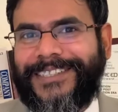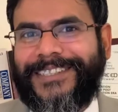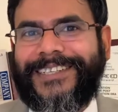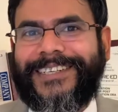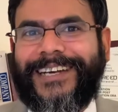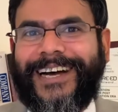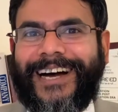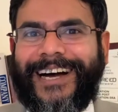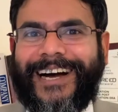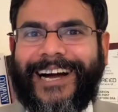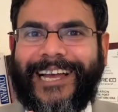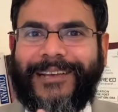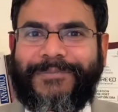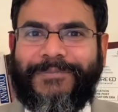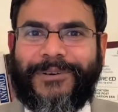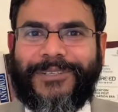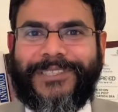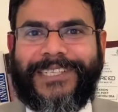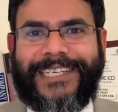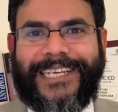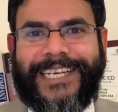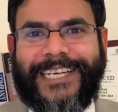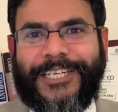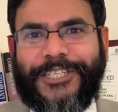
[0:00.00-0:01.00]
a
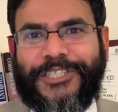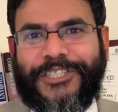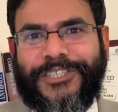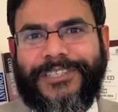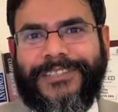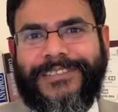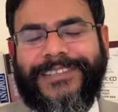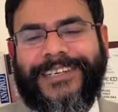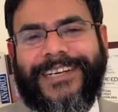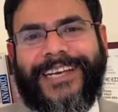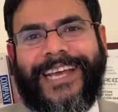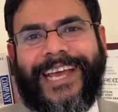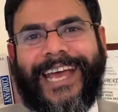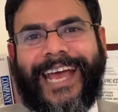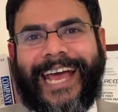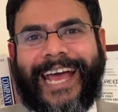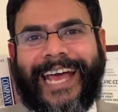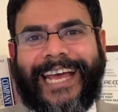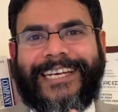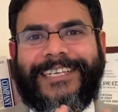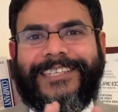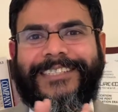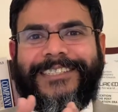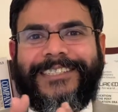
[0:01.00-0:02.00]
hypothecation
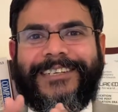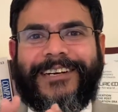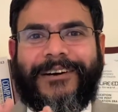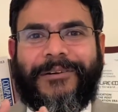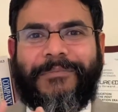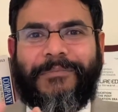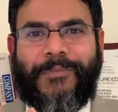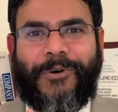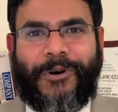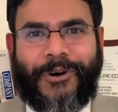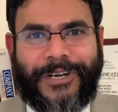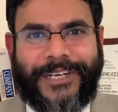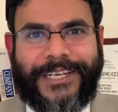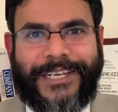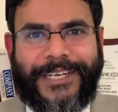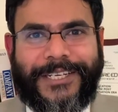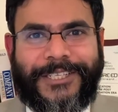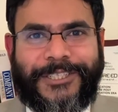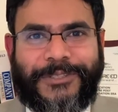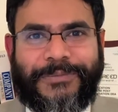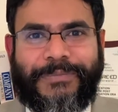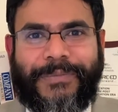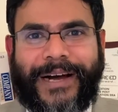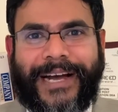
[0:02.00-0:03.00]
and a
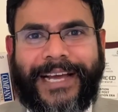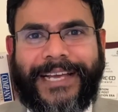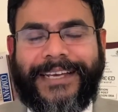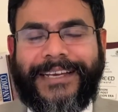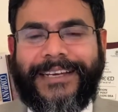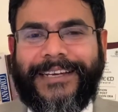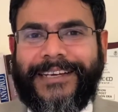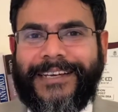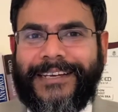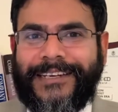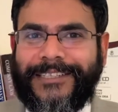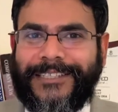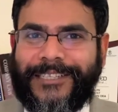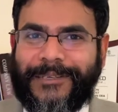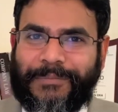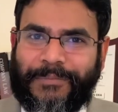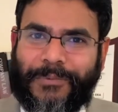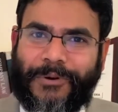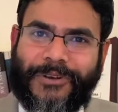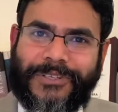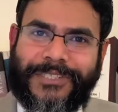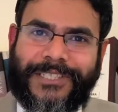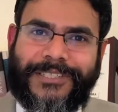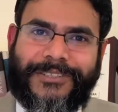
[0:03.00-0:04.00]
mortgage by
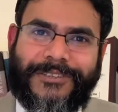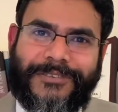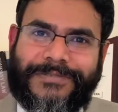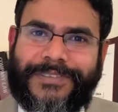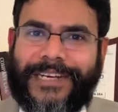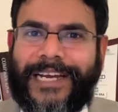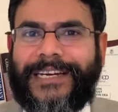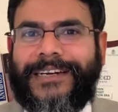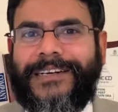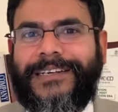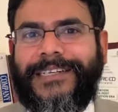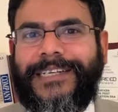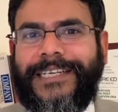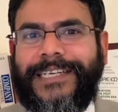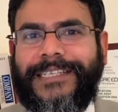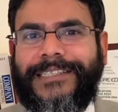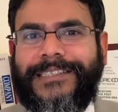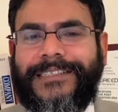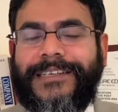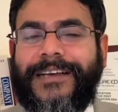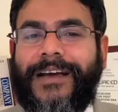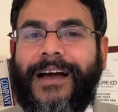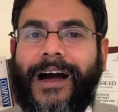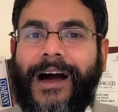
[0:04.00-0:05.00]
deposit of title
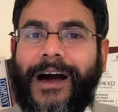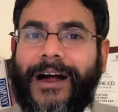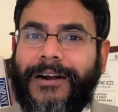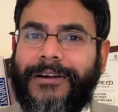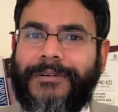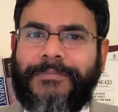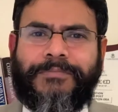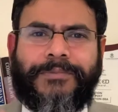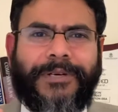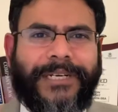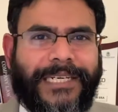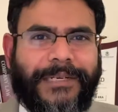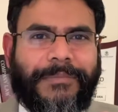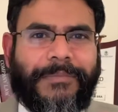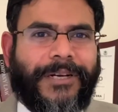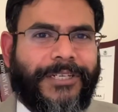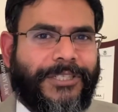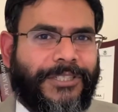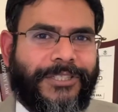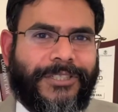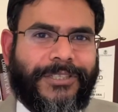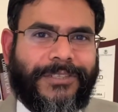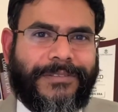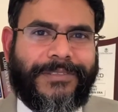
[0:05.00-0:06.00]
deeds are pretty
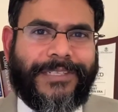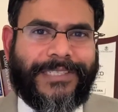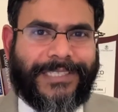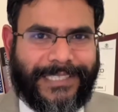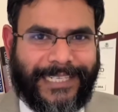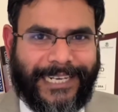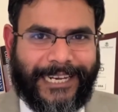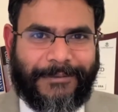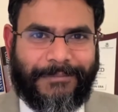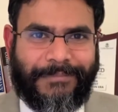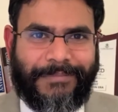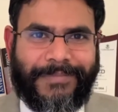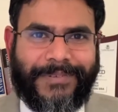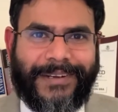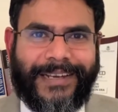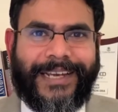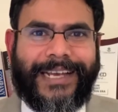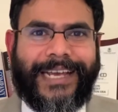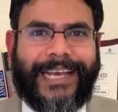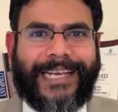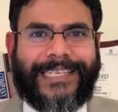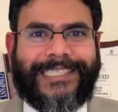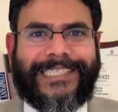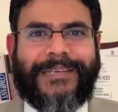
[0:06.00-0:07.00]
much the same,
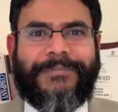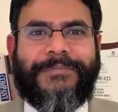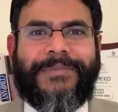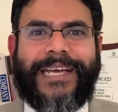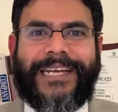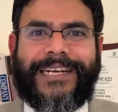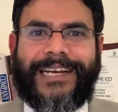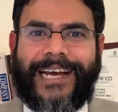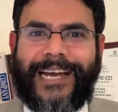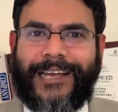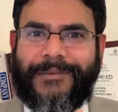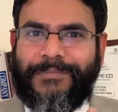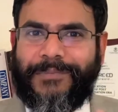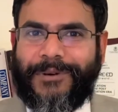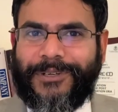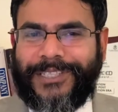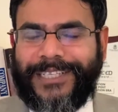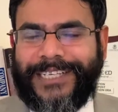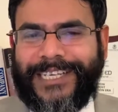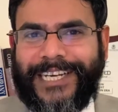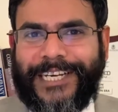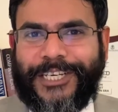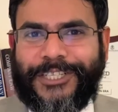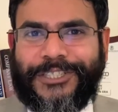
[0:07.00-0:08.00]
except that
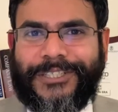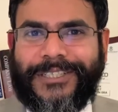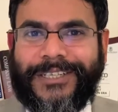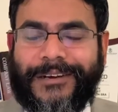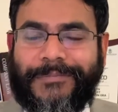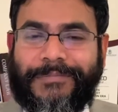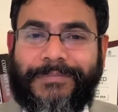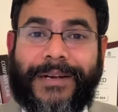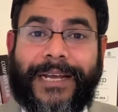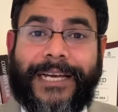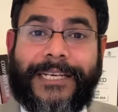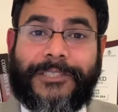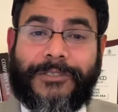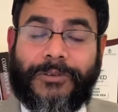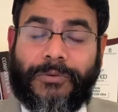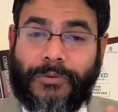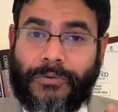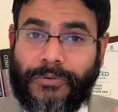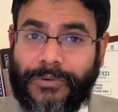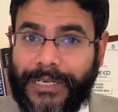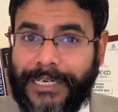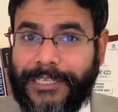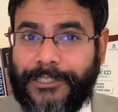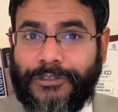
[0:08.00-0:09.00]
hypothecation applies
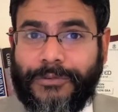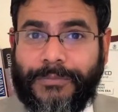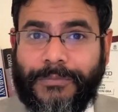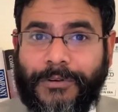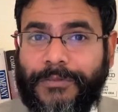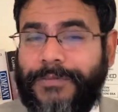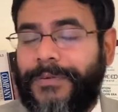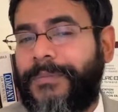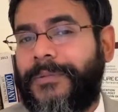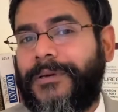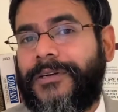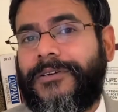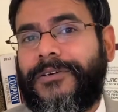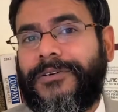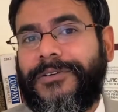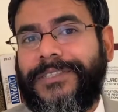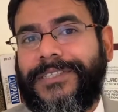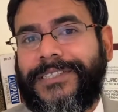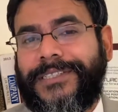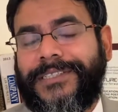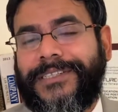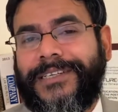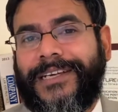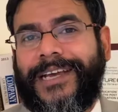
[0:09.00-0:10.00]
only to movable
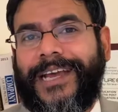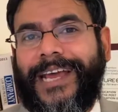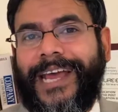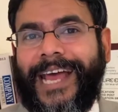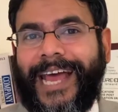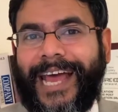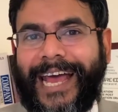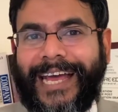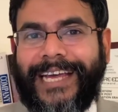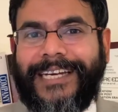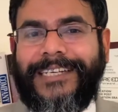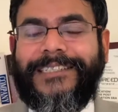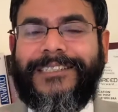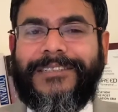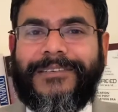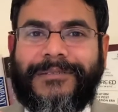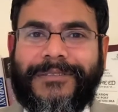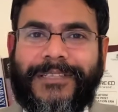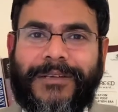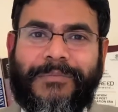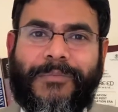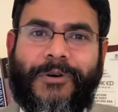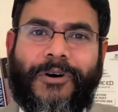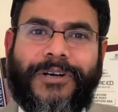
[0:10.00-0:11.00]
goods and
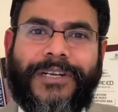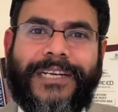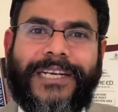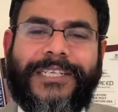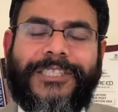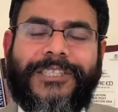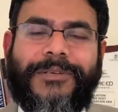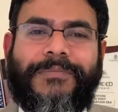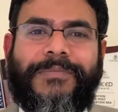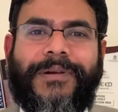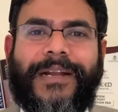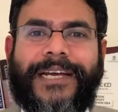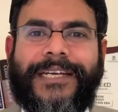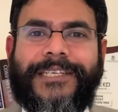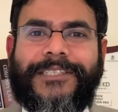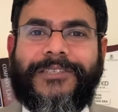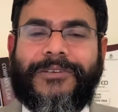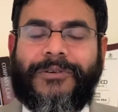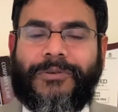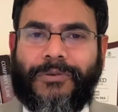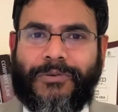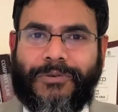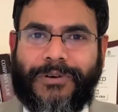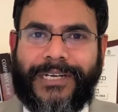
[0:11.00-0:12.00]
the mortgage applies
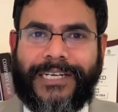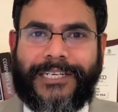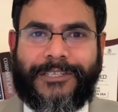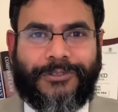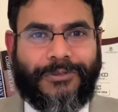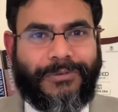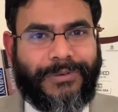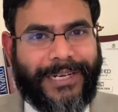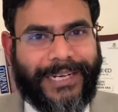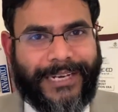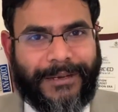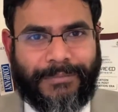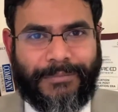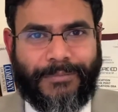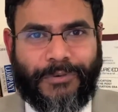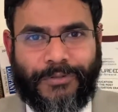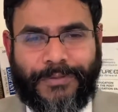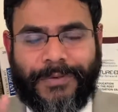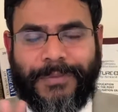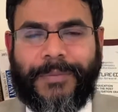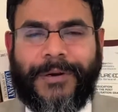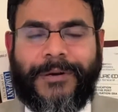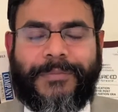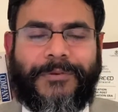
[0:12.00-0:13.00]
only to
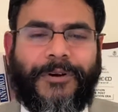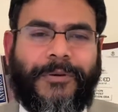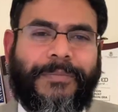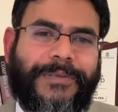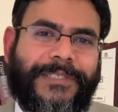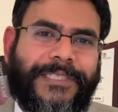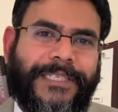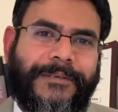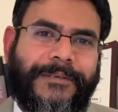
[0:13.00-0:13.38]
immovable property.